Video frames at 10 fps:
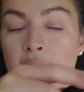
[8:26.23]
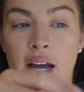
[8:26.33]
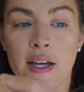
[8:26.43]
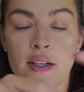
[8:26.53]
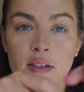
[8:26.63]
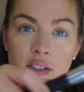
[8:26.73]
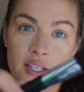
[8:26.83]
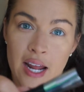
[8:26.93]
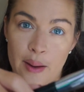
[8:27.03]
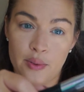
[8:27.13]
I
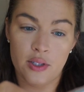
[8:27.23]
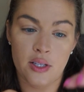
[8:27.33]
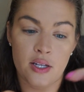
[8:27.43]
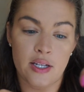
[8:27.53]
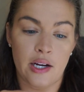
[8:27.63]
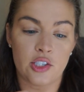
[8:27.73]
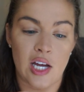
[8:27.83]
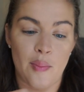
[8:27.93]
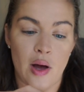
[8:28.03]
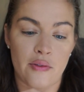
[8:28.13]
snapped the entire
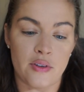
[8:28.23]
top off